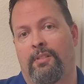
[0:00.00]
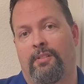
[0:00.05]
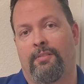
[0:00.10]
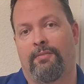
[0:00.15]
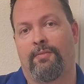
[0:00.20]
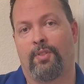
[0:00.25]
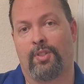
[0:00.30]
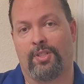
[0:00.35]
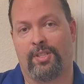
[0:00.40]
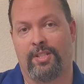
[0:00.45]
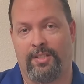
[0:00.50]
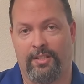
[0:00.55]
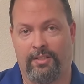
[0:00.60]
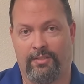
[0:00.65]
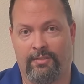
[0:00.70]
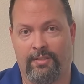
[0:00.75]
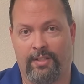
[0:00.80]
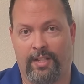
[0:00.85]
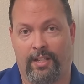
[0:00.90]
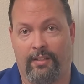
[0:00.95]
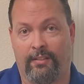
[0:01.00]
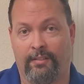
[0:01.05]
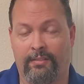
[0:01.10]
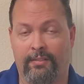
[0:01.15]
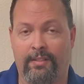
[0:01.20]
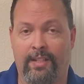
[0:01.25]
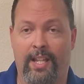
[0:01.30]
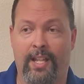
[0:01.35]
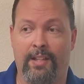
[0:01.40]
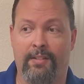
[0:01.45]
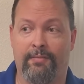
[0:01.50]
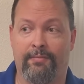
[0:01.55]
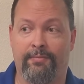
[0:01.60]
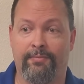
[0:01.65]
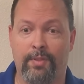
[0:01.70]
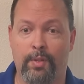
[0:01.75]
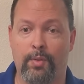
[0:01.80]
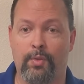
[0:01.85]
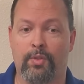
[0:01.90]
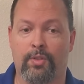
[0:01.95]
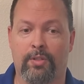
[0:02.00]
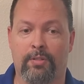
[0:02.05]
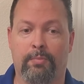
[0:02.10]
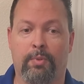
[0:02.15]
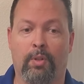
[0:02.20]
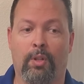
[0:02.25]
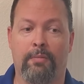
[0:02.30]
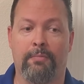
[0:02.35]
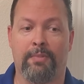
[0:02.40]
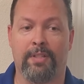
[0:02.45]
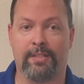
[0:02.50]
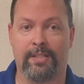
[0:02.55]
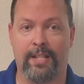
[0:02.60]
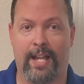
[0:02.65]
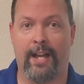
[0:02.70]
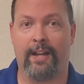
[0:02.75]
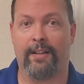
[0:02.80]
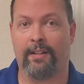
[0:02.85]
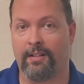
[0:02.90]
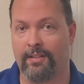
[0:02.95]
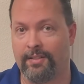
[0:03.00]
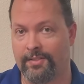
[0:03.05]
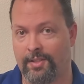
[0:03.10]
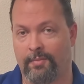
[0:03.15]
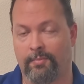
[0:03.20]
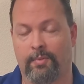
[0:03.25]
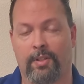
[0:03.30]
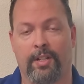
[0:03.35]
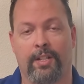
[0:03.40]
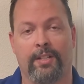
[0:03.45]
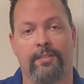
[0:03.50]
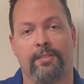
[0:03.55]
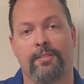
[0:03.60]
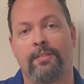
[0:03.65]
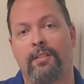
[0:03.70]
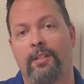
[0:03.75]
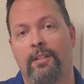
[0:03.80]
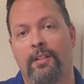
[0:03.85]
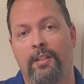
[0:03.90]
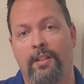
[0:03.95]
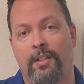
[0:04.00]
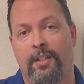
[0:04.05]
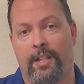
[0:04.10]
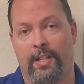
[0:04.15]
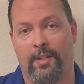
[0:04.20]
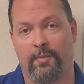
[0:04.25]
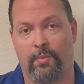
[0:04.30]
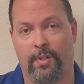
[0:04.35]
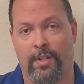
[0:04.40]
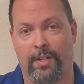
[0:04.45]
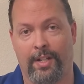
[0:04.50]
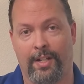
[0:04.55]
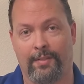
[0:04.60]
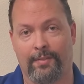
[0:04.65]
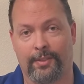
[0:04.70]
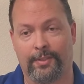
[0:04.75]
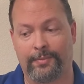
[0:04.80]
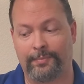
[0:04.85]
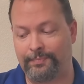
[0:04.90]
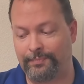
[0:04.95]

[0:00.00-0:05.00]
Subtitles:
versatility in future deployments, add-ons, upgrades, and whatever.